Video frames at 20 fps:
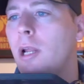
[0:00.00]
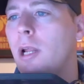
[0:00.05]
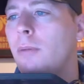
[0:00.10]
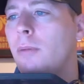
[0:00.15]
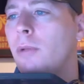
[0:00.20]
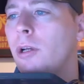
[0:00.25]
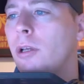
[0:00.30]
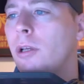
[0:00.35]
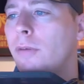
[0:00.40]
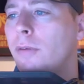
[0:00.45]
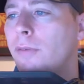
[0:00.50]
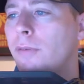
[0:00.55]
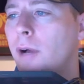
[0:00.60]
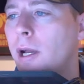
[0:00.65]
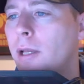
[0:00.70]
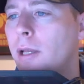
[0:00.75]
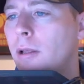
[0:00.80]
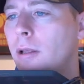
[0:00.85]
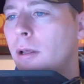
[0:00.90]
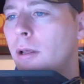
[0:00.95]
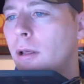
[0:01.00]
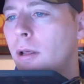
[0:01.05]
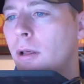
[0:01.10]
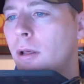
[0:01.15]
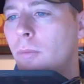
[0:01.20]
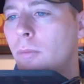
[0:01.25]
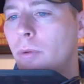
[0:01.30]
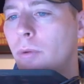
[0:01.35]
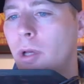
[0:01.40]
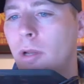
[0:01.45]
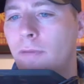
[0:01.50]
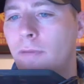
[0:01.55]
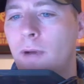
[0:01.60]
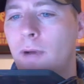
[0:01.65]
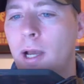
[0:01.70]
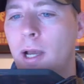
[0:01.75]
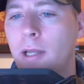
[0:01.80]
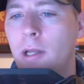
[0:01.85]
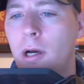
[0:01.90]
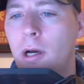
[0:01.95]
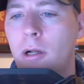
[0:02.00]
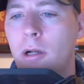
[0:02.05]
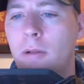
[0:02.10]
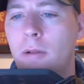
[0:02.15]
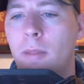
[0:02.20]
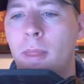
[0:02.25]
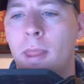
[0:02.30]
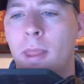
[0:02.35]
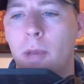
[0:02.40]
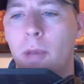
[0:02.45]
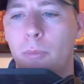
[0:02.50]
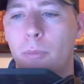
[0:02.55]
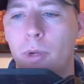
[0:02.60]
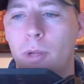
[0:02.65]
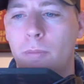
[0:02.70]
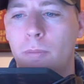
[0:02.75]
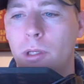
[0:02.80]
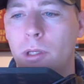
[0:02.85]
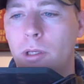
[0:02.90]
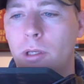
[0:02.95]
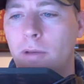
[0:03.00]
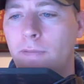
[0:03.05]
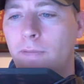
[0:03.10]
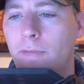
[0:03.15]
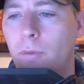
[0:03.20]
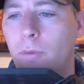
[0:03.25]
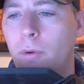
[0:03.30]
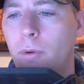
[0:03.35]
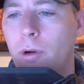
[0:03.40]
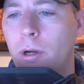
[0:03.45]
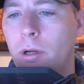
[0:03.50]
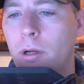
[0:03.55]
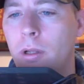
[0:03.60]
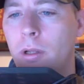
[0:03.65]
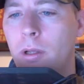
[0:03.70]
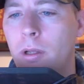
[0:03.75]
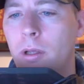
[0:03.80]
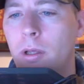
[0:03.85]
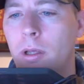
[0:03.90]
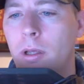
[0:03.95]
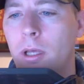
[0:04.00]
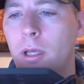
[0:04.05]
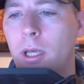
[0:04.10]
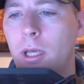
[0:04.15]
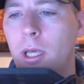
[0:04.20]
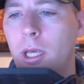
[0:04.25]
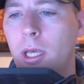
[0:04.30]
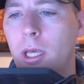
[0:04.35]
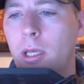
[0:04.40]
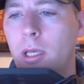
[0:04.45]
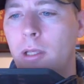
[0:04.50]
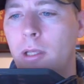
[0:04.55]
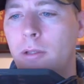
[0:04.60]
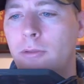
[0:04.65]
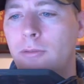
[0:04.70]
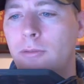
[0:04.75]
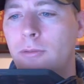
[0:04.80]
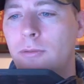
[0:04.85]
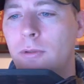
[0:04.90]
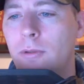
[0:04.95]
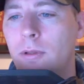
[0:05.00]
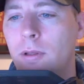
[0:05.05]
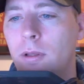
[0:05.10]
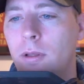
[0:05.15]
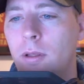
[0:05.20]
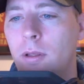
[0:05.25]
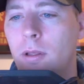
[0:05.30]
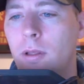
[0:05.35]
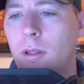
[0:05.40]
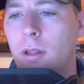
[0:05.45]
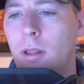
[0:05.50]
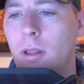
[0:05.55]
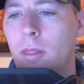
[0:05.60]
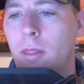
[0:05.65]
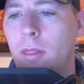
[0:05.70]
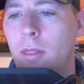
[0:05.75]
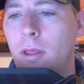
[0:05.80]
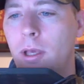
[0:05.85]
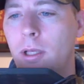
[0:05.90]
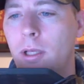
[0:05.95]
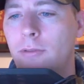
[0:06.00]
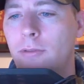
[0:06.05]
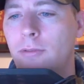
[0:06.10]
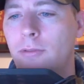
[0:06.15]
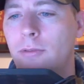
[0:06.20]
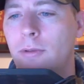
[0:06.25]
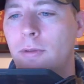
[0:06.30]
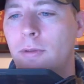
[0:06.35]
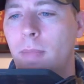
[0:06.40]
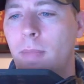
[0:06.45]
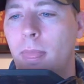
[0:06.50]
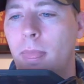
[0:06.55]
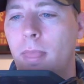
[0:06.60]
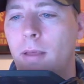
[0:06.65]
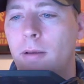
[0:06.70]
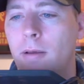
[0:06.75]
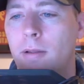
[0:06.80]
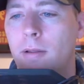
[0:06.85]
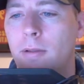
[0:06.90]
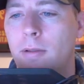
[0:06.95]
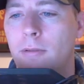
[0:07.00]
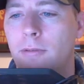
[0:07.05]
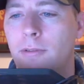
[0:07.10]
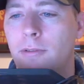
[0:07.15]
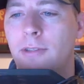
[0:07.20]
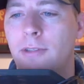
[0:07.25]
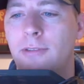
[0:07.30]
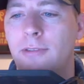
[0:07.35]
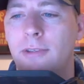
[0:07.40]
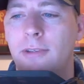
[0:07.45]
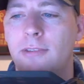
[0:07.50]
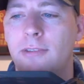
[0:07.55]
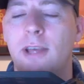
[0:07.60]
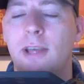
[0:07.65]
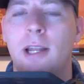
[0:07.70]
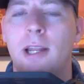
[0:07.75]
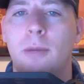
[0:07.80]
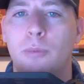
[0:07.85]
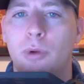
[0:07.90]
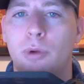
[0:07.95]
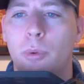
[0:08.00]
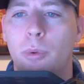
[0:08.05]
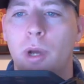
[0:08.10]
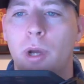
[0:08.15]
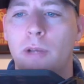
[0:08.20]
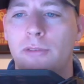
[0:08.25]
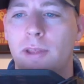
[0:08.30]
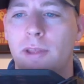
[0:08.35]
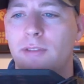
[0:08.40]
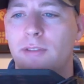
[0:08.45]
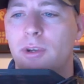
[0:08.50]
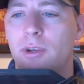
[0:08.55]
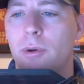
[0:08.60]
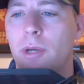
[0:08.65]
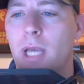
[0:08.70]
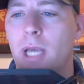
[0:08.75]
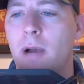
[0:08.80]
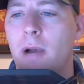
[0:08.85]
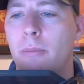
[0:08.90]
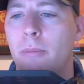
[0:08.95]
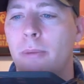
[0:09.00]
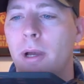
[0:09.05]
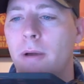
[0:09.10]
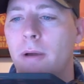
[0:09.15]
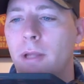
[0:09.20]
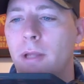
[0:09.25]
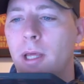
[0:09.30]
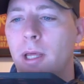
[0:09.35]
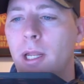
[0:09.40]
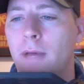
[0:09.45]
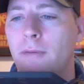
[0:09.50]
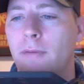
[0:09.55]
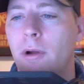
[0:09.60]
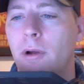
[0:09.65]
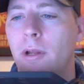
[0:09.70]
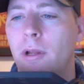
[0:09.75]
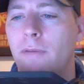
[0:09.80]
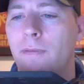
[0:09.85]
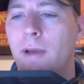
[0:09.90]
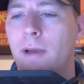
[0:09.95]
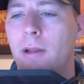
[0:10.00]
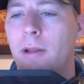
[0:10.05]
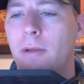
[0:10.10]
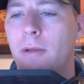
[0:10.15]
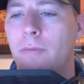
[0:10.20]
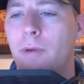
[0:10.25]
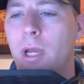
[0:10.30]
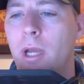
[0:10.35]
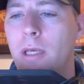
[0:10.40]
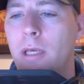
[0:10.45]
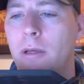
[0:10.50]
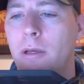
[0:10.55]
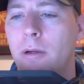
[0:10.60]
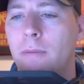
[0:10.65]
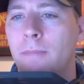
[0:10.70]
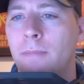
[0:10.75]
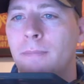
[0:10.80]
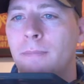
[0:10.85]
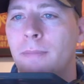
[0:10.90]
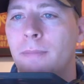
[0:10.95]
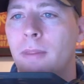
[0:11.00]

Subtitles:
that I'm looking to find. We're going to find all. And what I'm looking for is this CC setup request that's going outbound. And I've already found it right here.